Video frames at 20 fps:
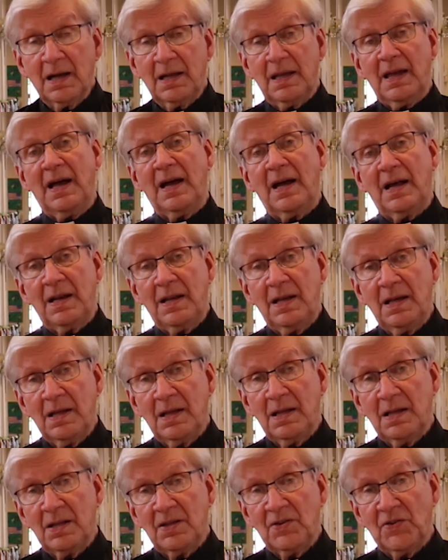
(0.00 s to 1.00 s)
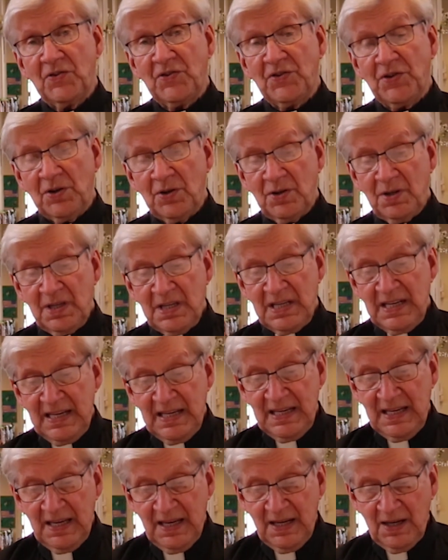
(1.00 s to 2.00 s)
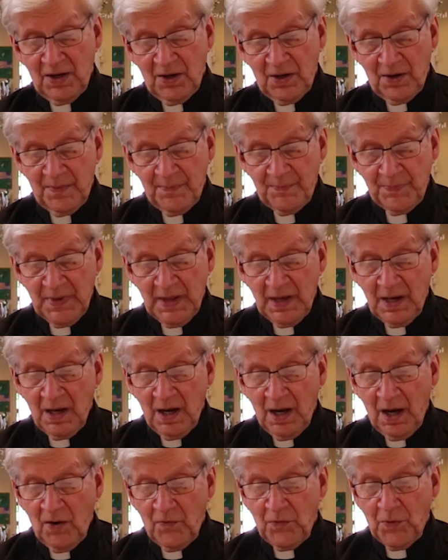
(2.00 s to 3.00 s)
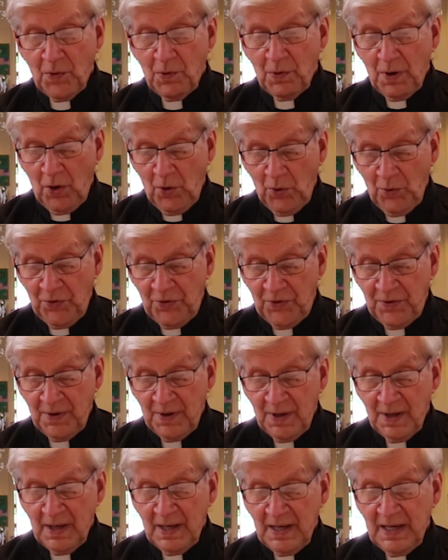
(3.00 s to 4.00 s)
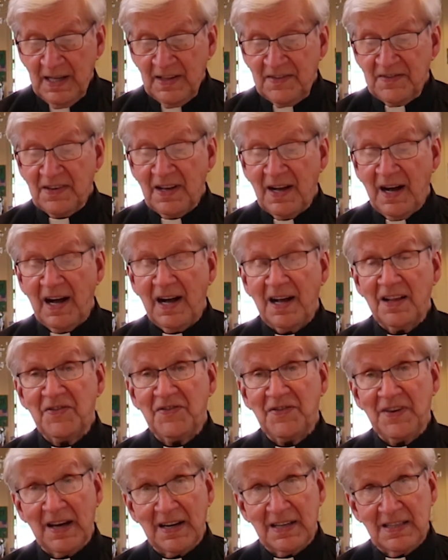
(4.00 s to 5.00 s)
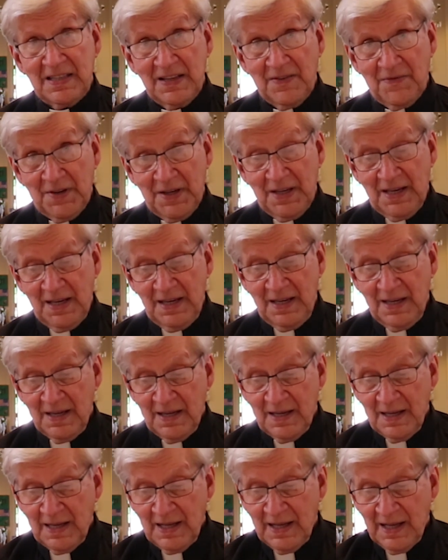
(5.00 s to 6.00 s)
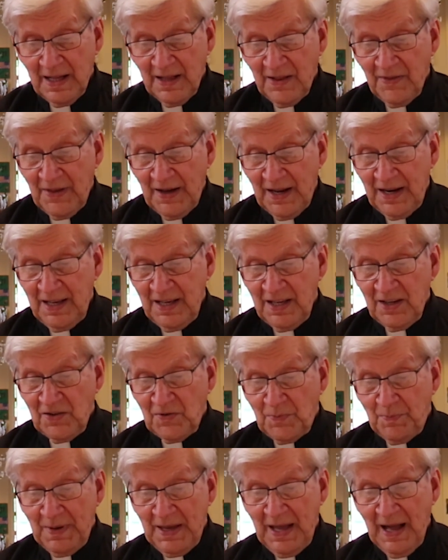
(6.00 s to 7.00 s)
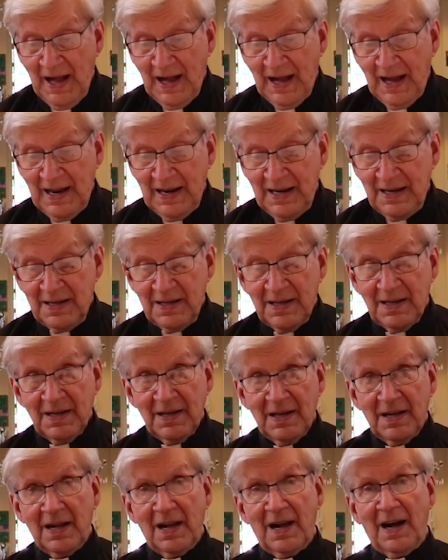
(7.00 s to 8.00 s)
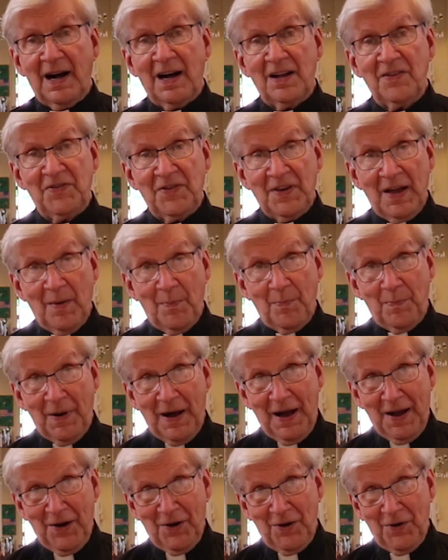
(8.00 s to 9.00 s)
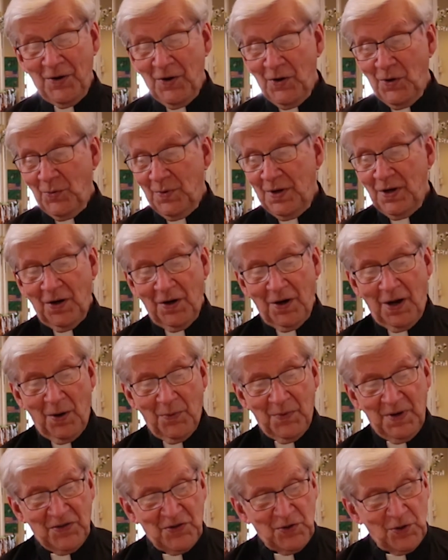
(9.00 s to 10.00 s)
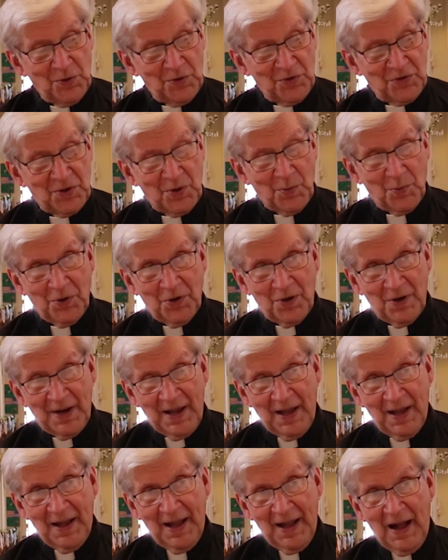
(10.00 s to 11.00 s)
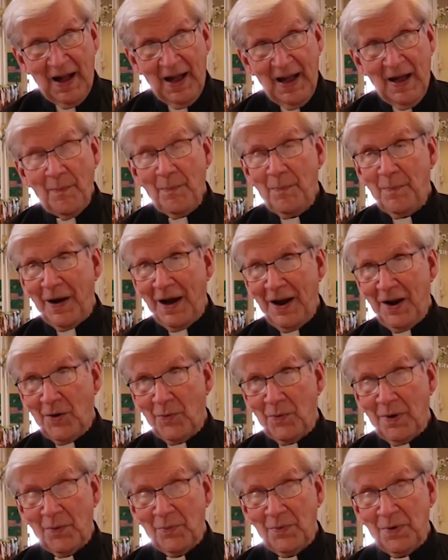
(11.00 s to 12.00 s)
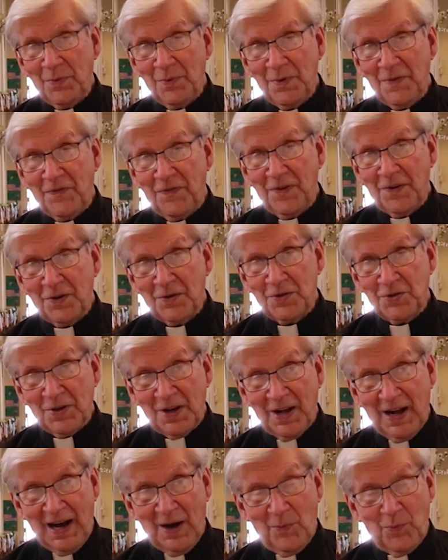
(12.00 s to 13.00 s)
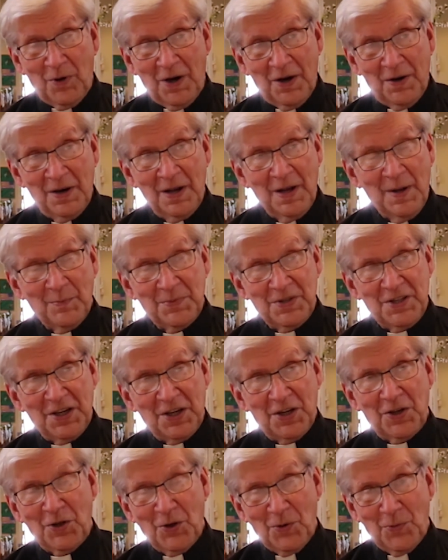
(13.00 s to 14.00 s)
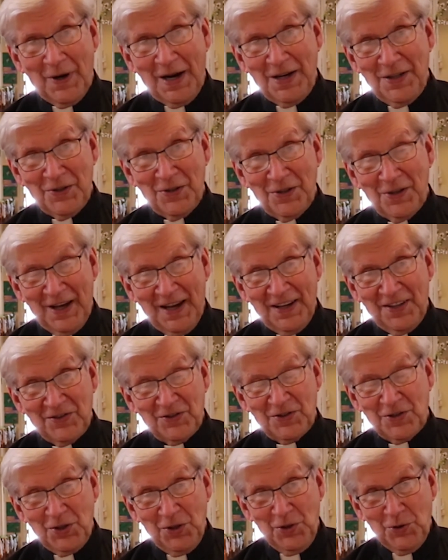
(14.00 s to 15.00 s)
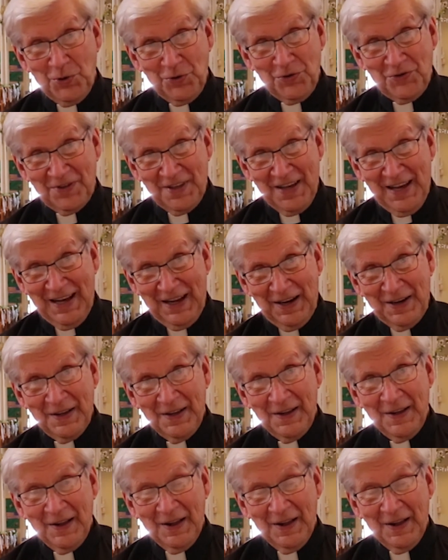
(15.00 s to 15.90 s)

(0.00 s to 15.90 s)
again, certainty here of growth. It's God's activity that is behind God's empire. We don't always use the word empire when we refer to God. One particular writer likes to use that,